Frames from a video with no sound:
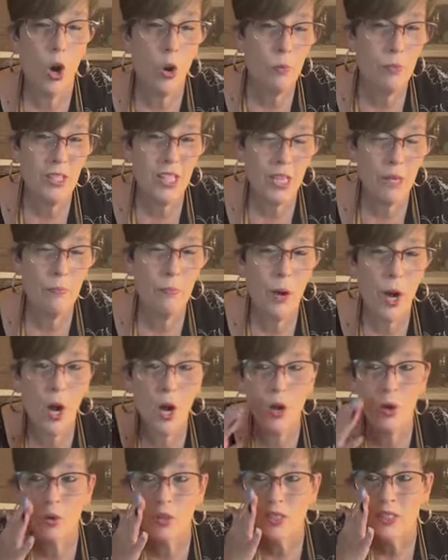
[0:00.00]
Home
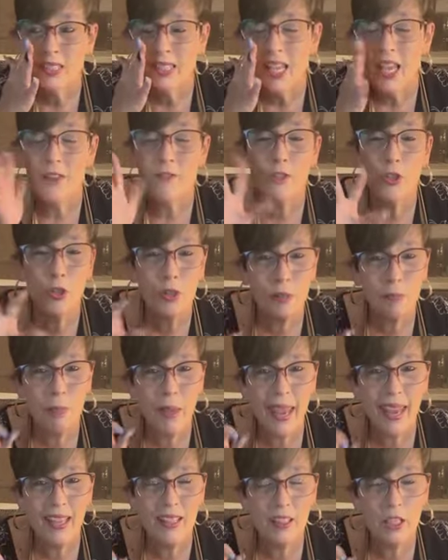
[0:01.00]
Depot. If you can
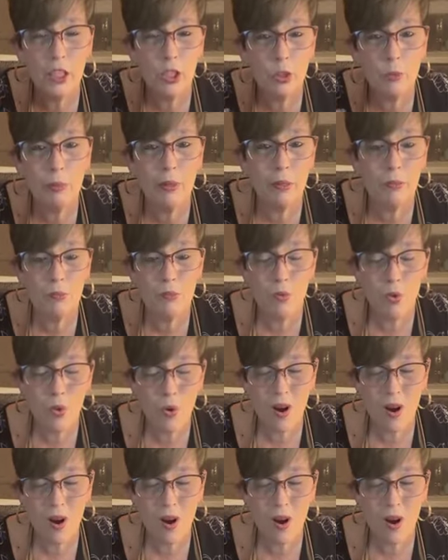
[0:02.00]
pay a little bit